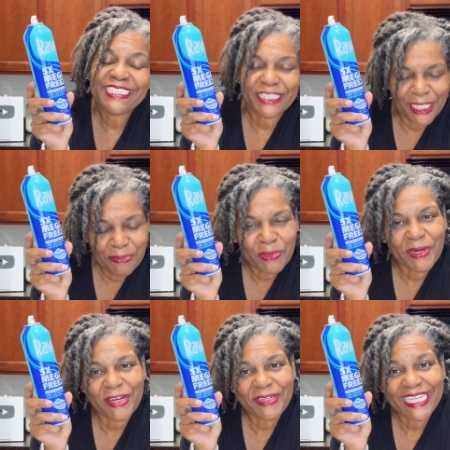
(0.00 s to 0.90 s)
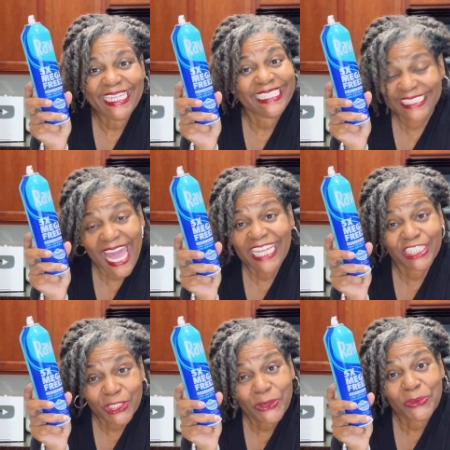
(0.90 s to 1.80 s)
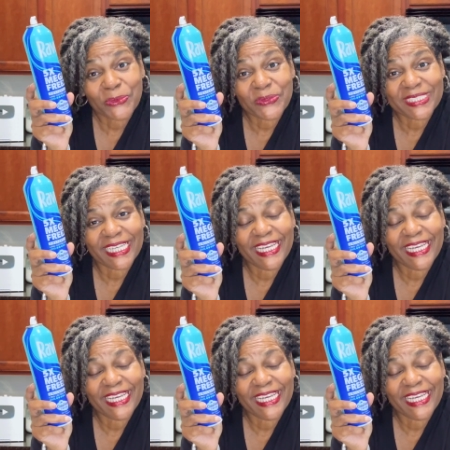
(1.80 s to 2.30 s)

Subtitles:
temporary tattoos.